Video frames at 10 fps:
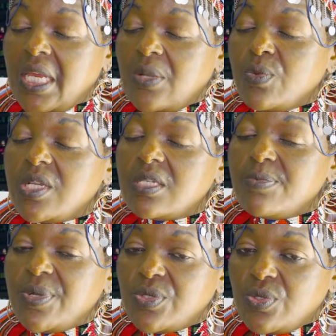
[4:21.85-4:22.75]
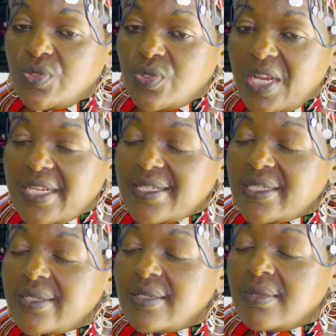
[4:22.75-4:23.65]
and we respond to stress,
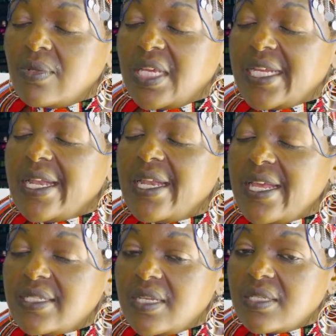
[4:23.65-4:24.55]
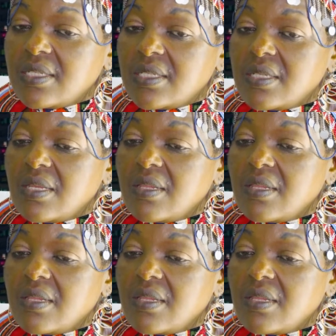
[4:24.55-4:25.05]
it lessens